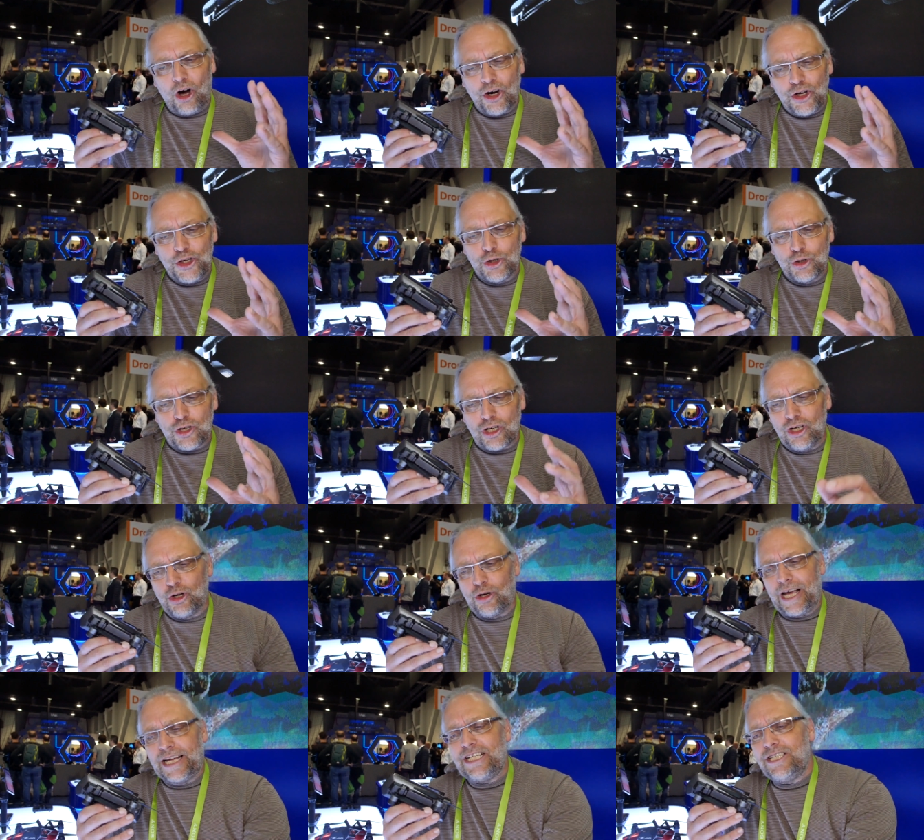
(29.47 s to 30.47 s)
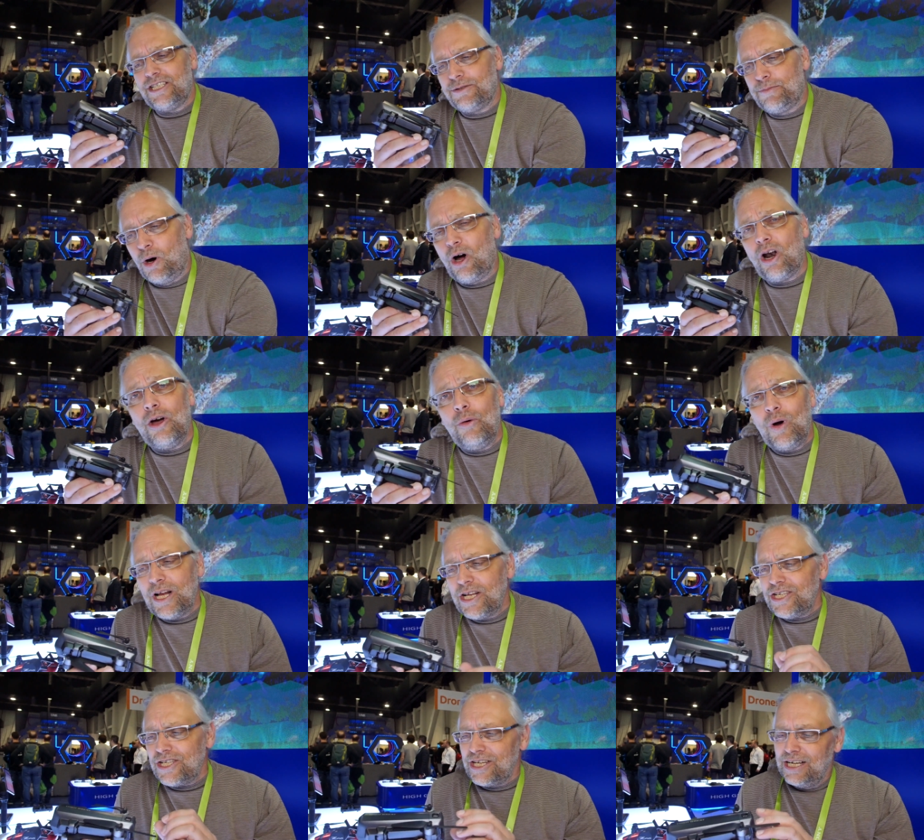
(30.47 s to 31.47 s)
unusual looking smaller
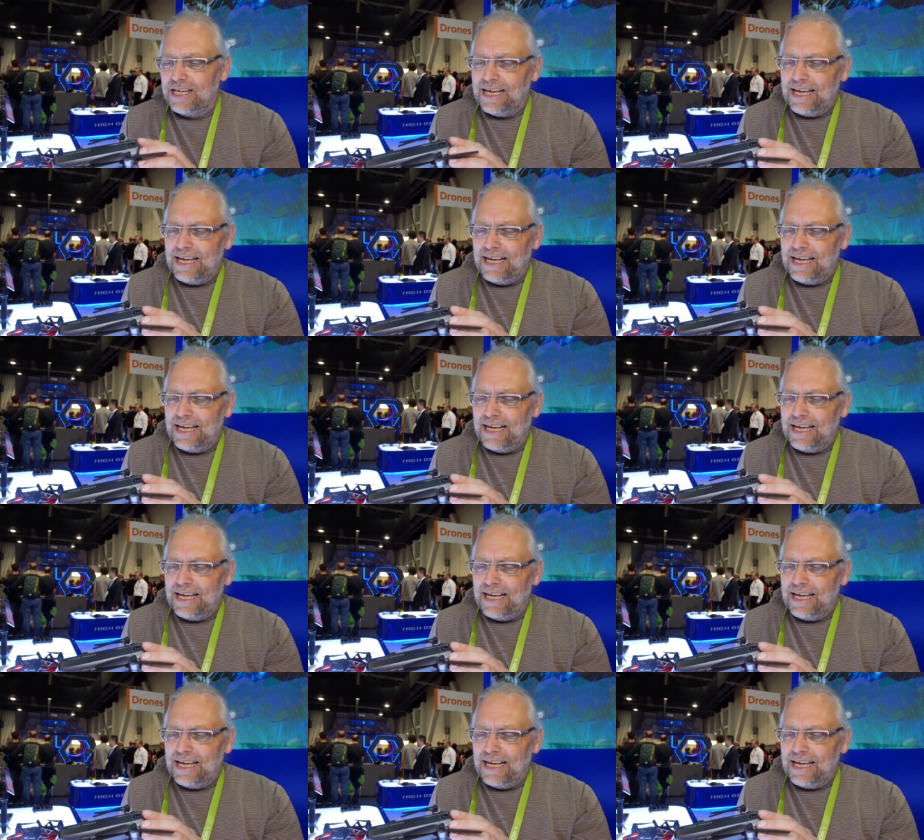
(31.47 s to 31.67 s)
ones.